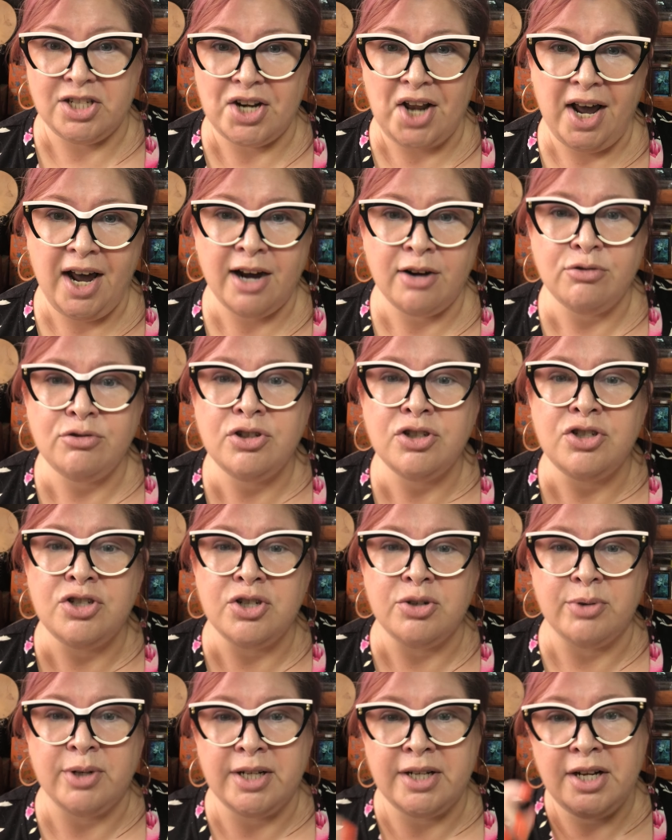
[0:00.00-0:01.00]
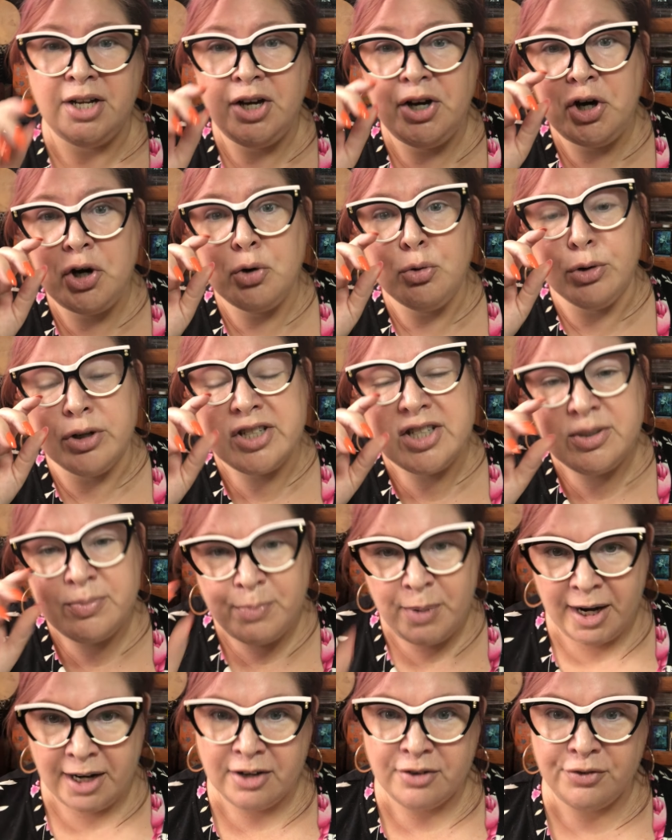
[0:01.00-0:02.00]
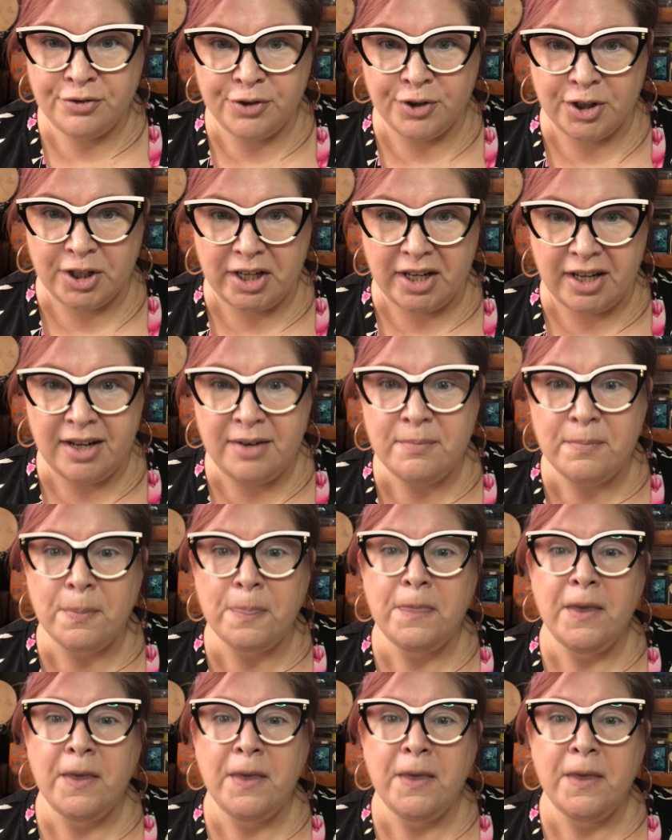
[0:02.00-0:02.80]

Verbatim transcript: and how to do it respectfully